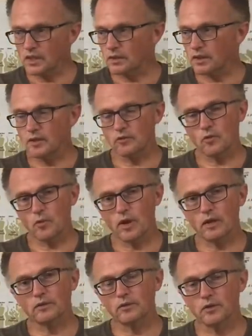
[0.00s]
it takes a
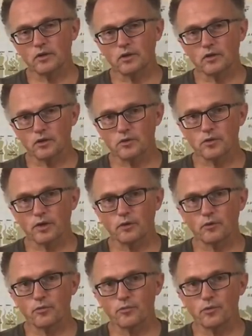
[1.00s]
while to, to
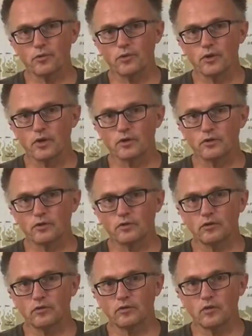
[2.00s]
trickle through the
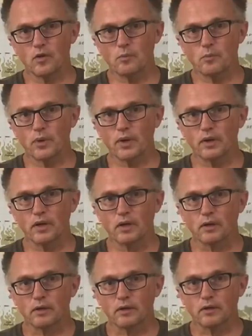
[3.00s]
system, but
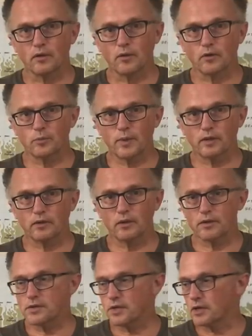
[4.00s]
you know, expect
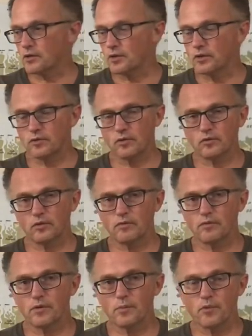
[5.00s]
large increases
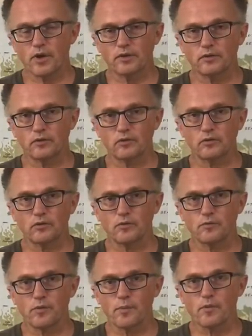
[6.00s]
in food prices
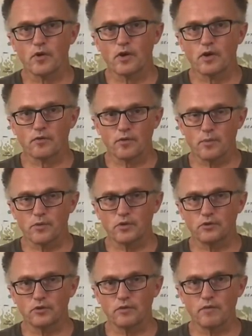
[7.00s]
soon from, from
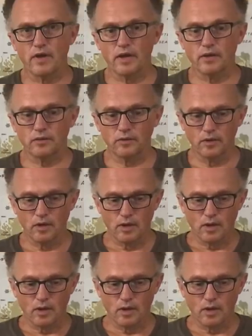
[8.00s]
these events